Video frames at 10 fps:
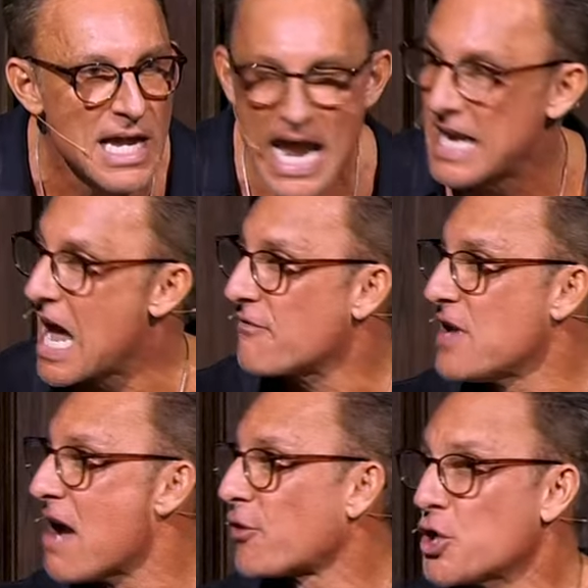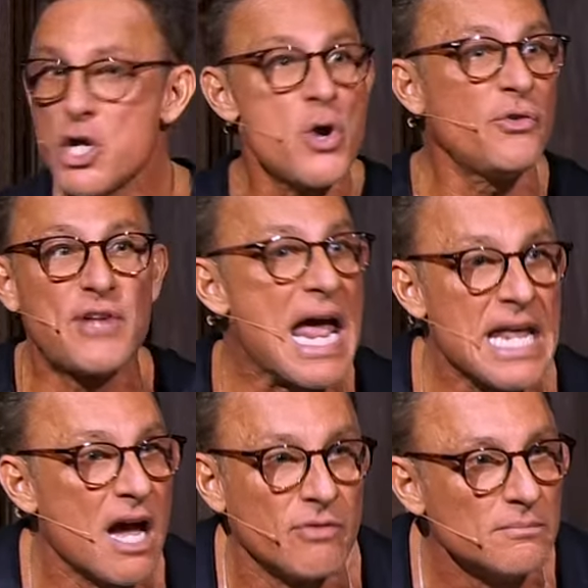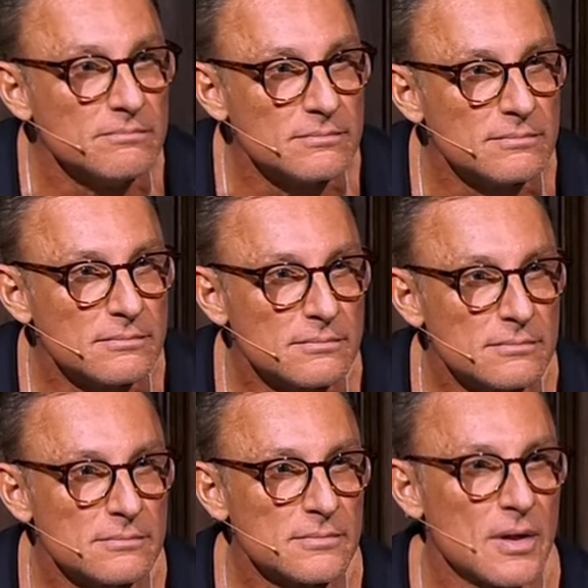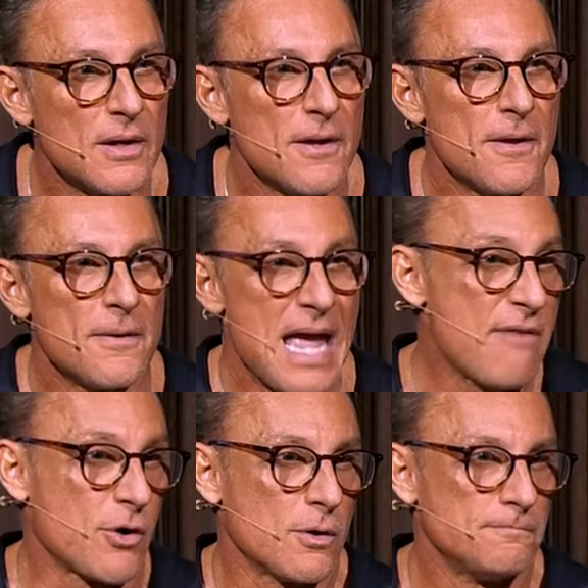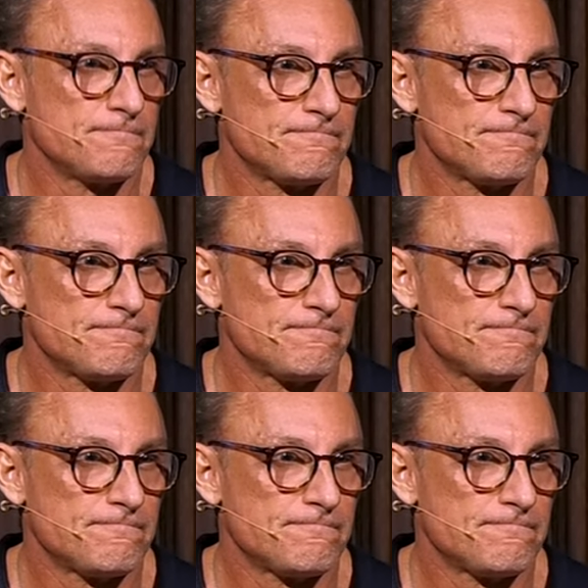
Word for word: And I've never used any of them, ever.